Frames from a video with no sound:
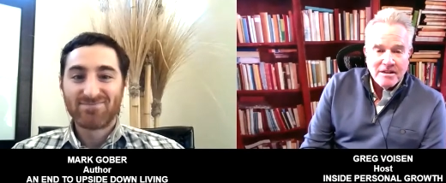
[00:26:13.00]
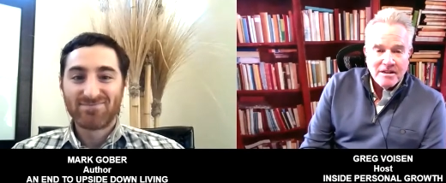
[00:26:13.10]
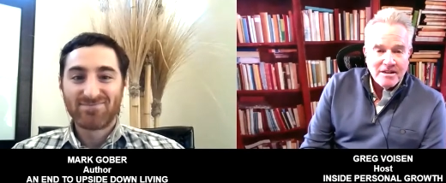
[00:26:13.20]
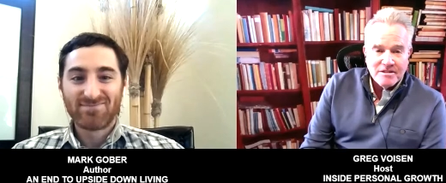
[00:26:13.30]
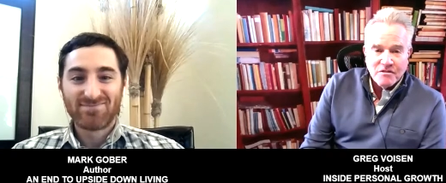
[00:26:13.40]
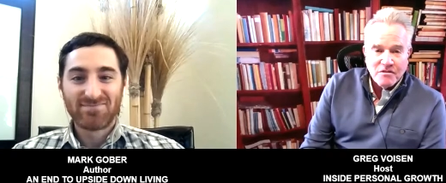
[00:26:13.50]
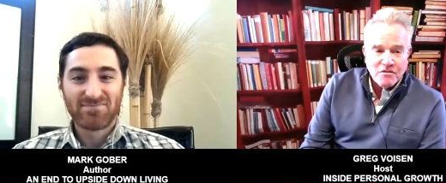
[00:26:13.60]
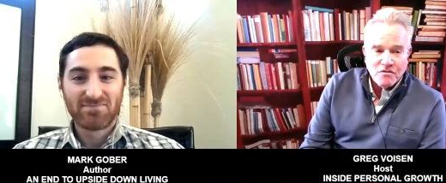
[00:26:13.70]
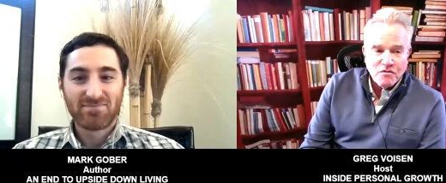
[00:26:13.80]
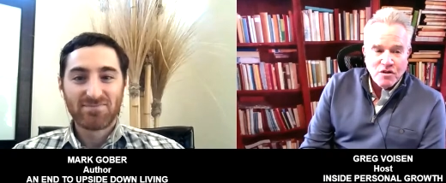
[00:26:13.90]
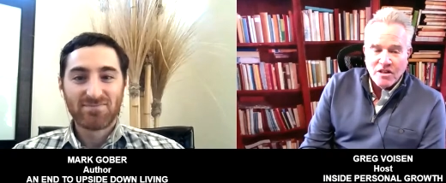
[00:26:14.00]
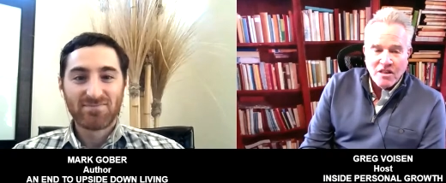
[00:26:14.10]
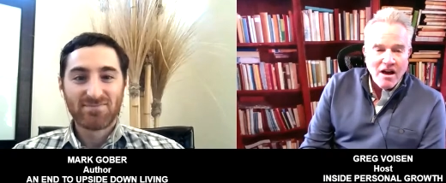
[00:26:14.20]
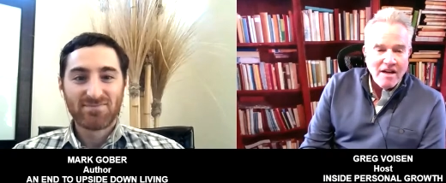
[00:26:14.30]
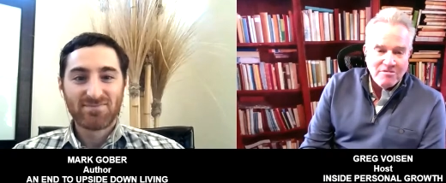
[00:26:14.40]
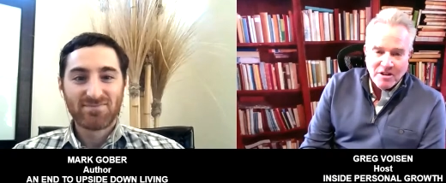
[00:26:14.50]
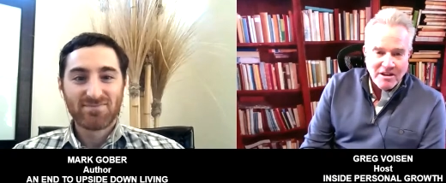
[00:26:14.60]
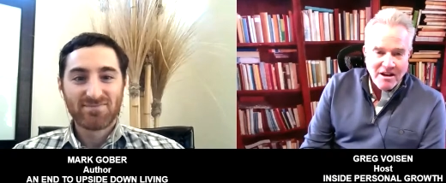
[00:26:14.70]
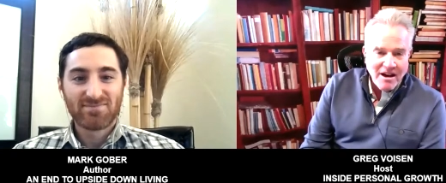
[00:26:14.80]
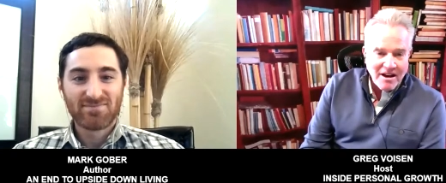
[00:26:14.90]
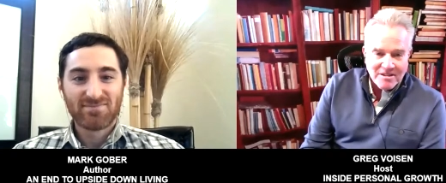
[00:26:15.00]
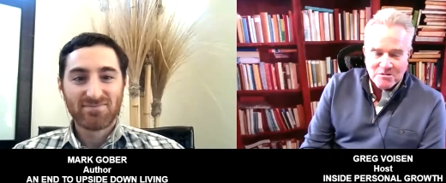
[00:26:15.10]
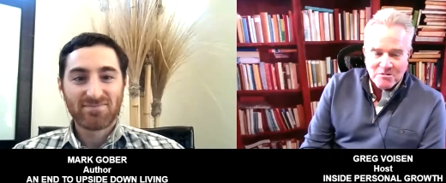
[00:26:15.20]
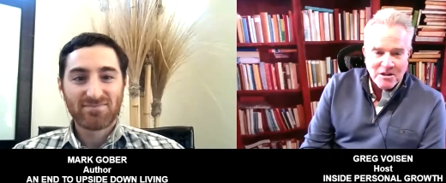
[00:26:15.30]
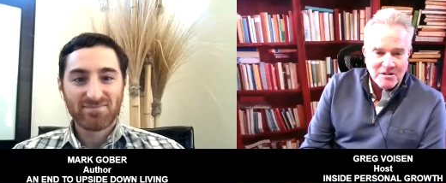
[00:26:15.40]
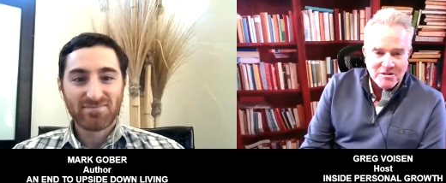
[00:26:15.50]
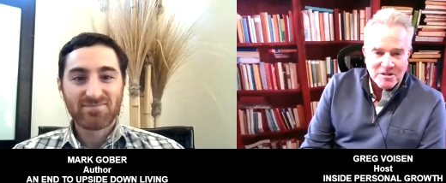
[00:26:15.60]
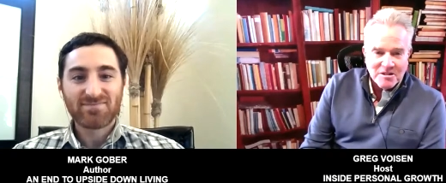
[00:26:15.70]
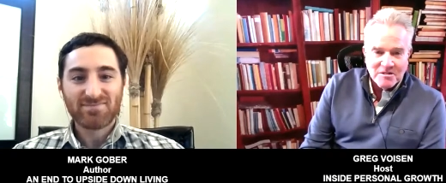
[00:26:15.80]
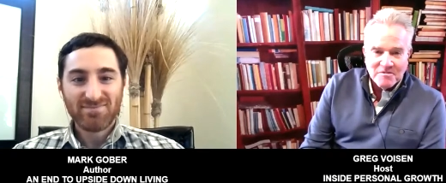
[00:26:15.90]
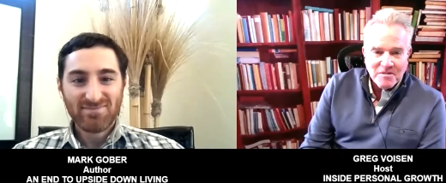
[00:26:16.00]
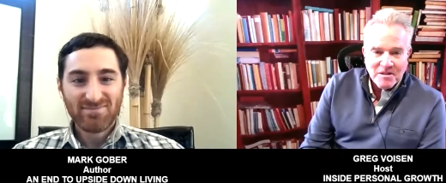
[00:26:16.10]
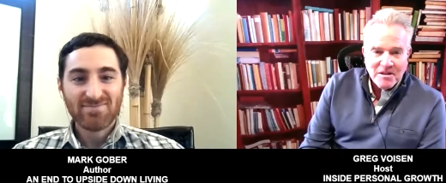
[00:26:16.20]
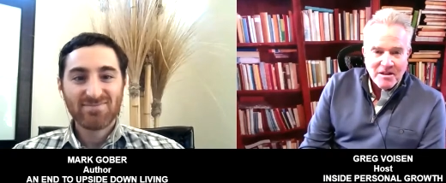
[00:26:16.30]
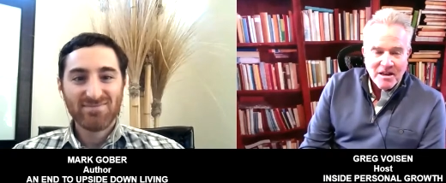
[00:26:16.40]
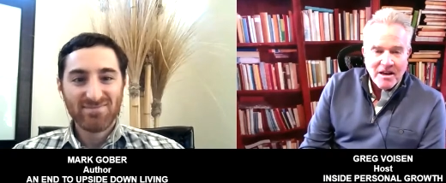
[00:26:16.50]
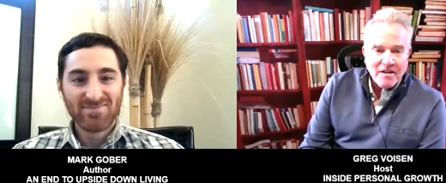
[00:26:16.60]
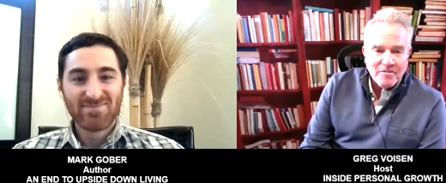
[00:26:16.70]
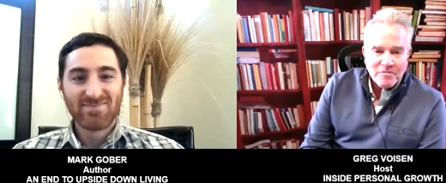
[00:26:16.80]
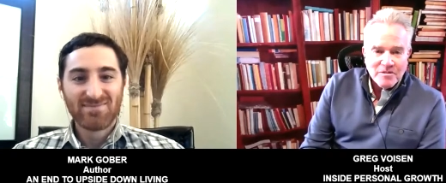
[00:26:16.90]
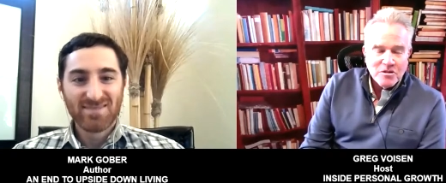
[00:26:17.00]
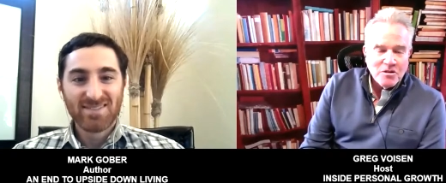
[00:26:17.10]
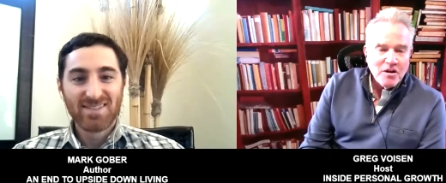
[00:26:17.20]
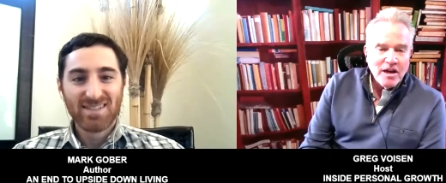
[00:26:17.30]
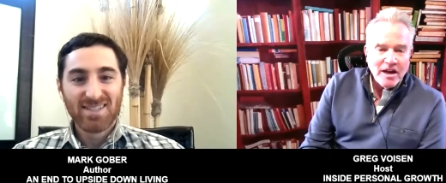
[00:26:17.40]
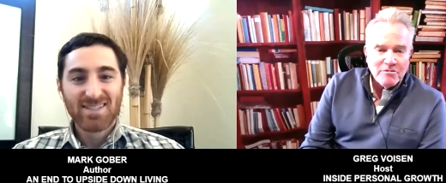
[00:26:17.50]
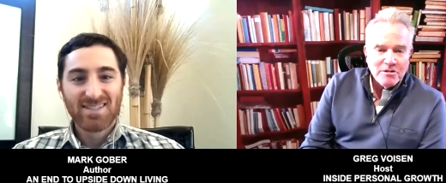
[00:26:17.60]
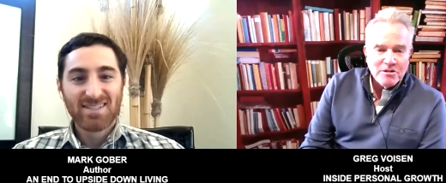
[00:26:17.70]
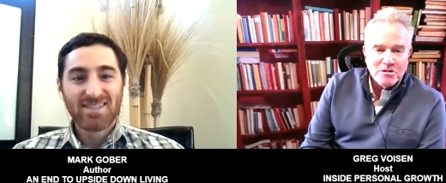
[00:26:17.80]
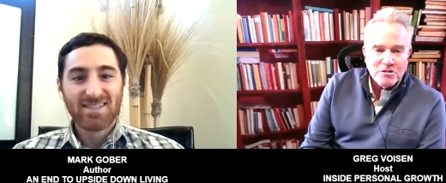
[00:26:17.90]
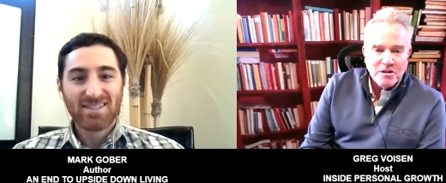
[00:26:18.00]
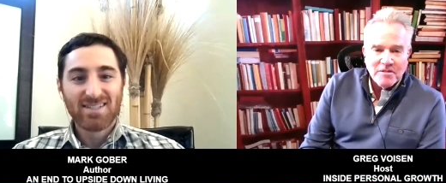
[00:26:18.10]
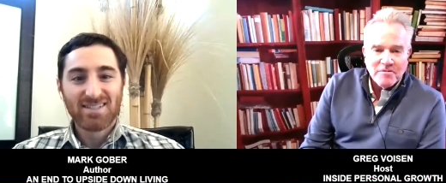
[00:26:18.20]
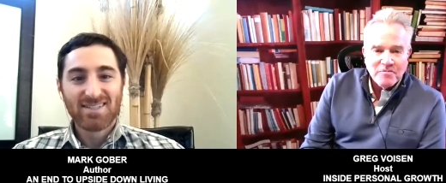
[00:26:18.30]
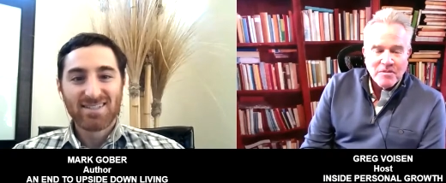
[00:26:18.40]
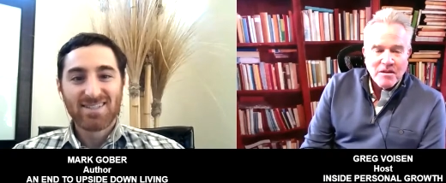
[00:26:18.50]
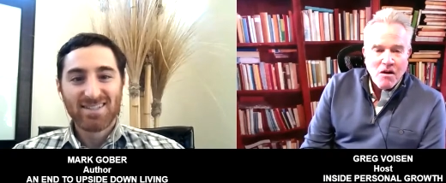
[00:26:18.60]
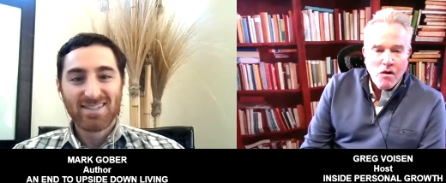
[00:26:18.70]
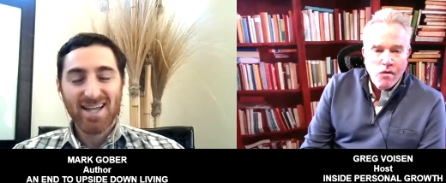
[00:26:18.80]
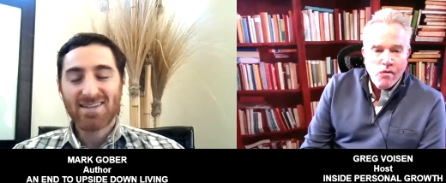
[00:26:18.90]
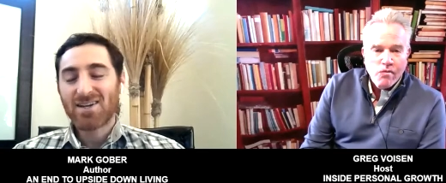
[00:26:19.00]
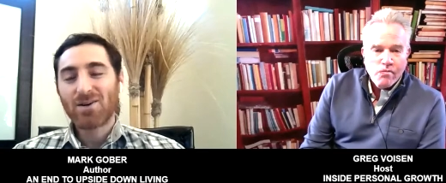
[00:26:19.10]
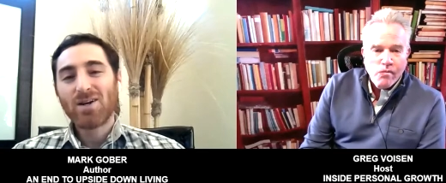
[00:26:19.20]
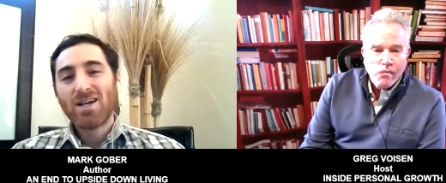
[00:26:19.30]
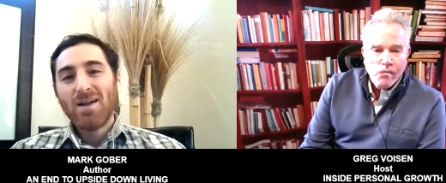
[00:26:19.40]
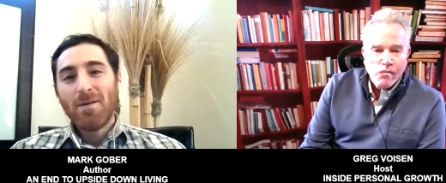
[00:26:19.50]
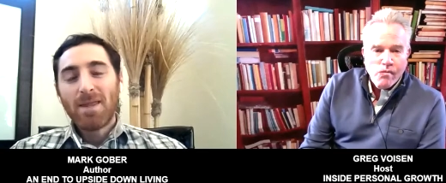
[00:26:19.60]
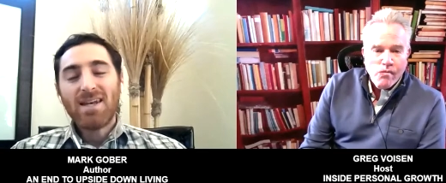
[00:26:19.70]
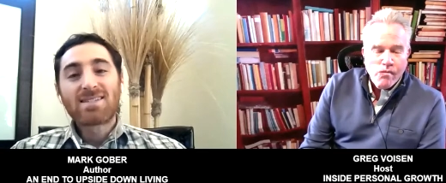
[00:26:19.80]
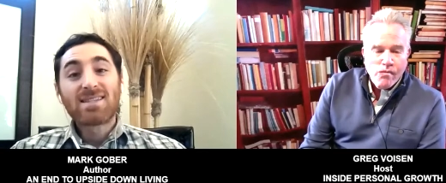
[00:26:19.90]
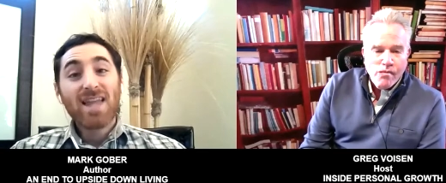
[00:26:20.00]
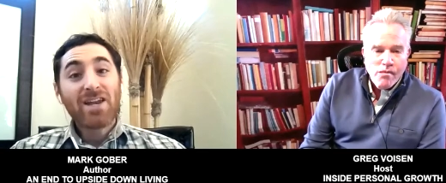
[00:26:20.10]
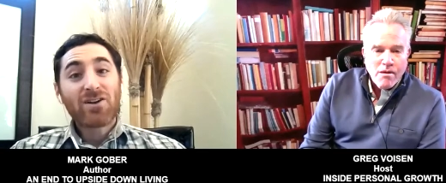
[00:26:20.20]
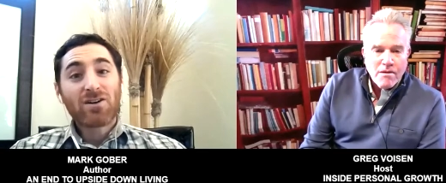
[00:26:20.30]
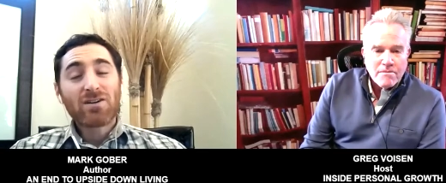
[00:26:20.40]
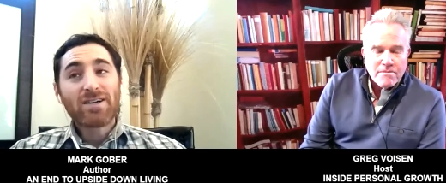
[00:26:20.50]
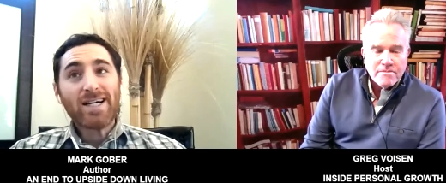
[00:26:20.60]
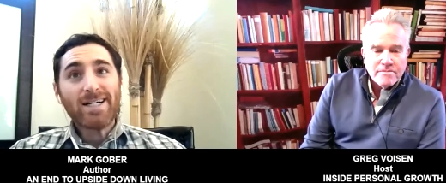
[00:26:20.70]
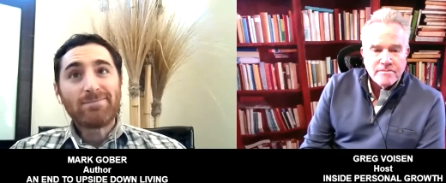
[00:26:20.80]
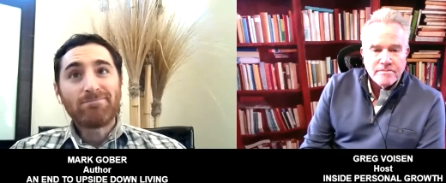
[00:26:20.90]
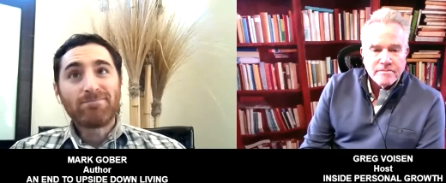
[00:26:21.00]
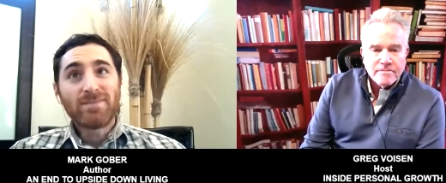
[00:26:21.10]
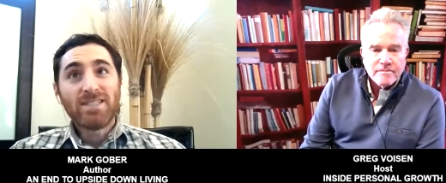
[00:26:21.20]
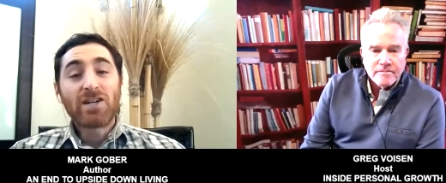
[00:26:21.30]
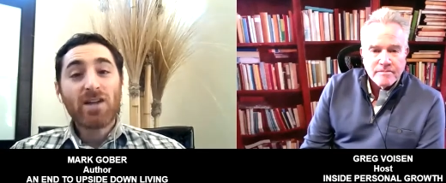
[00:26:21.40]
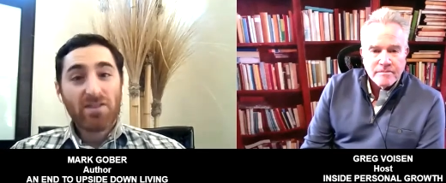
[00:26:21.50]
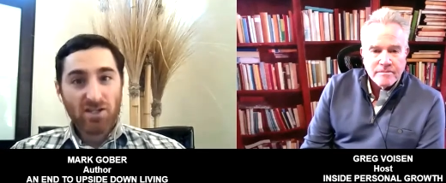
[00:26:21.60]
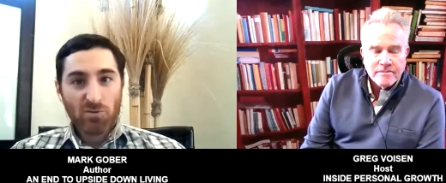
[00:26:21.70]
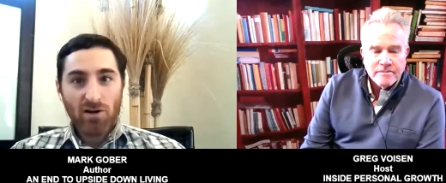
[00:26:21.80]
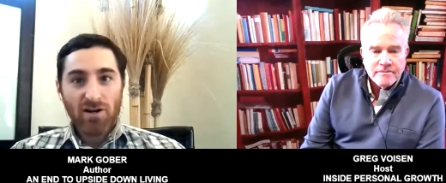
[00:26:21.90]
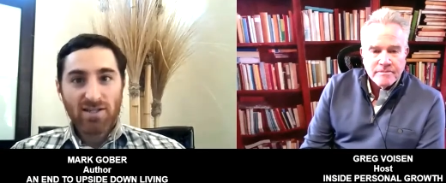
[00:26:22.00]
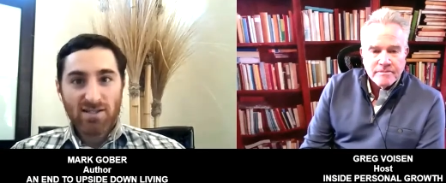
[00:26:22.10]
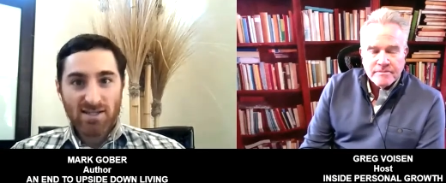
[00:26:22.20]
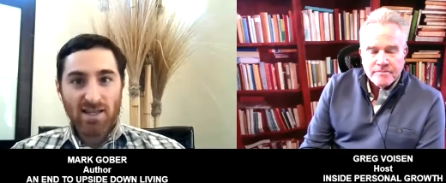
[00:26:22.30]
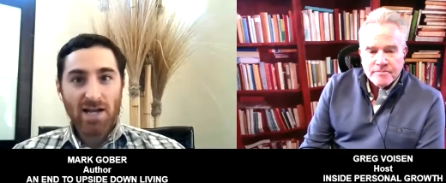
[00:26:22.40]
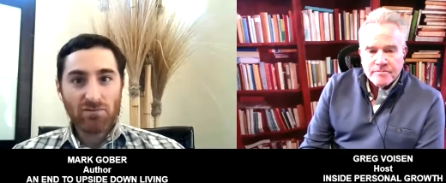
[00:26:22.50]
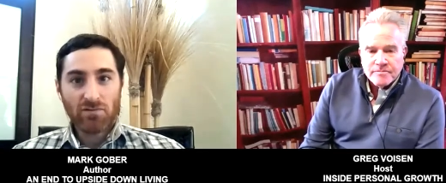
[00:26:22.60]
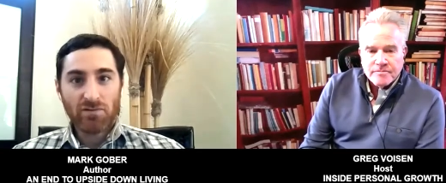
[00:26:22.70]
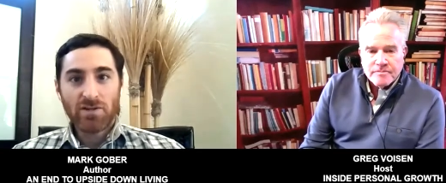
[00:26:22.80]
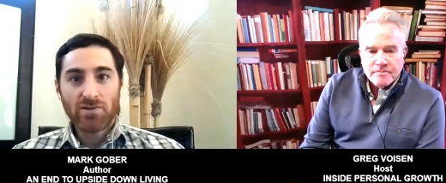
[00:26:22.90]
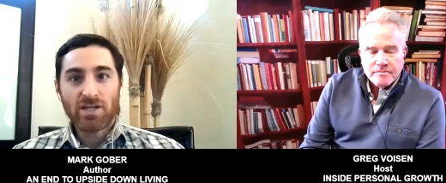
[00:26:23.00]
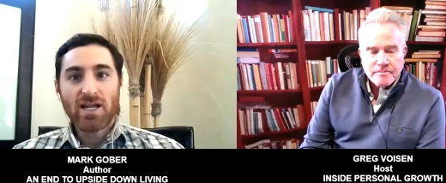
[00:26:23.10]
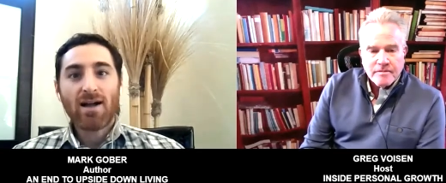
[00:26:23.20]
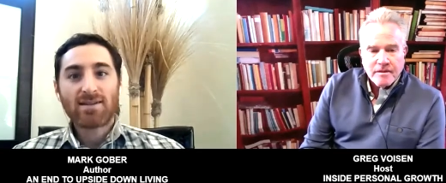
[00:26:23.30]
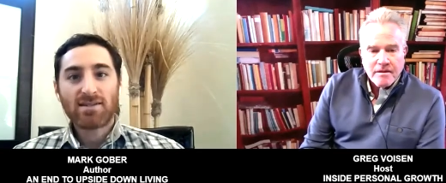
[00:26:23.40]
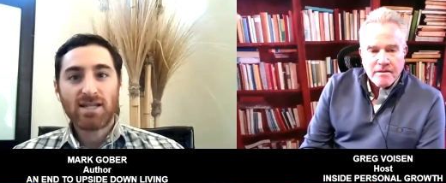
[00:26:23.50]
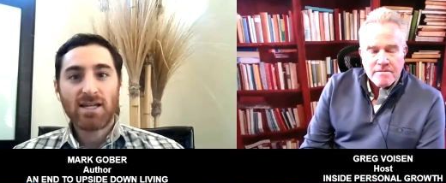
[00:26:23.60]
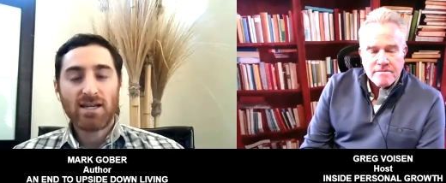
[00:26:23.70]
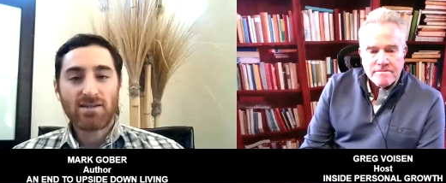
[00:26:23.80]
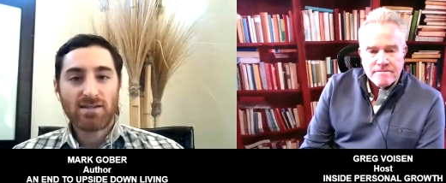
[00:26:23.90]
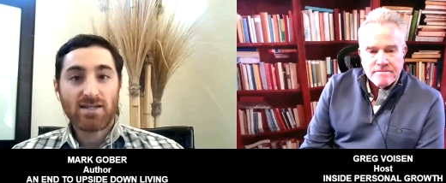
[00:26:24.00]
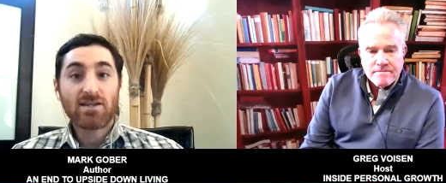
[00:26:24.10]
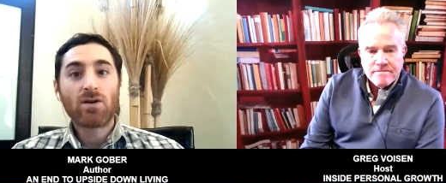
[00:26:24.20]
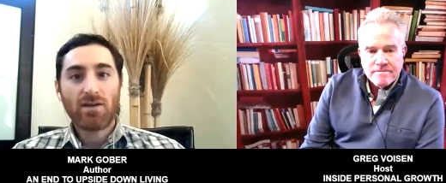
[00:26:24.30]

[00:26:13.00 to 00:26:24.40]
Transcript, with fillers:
Speaker 1: he's a very lively guy as well. So, yeah. So go ahead with the story.
Speaker 2: Yeah. So in his later uh, near death experiences and life reviews, he got to see his, his own